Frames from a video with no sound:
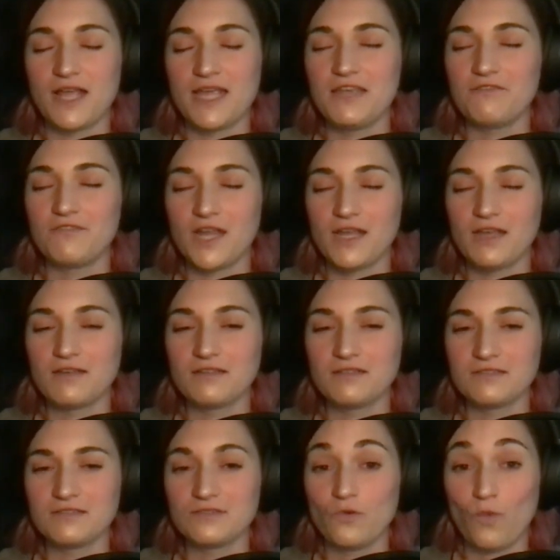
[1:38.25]
evening
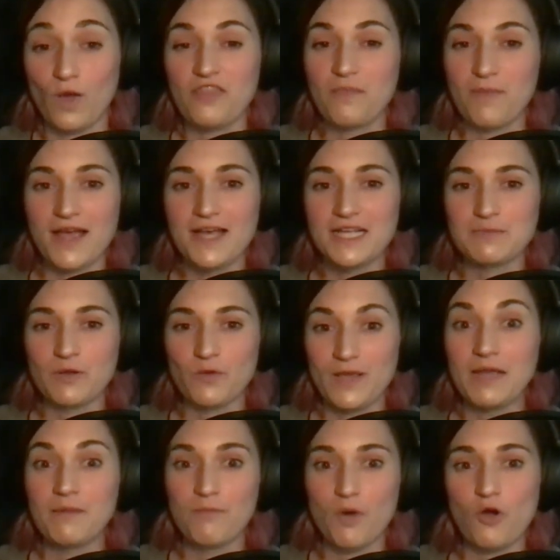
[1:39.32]
with my husband. We
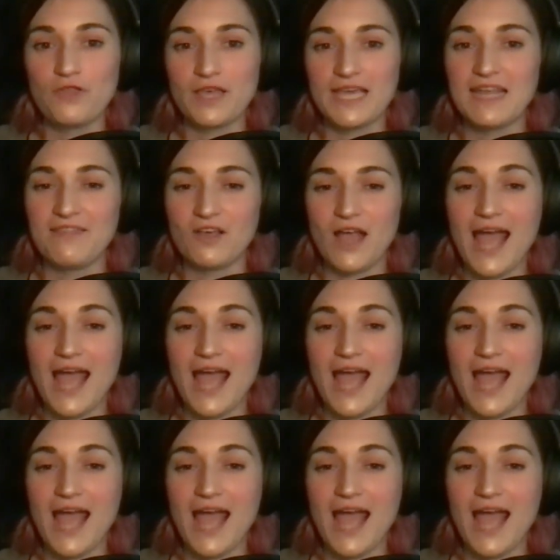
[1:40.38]
can both get in there.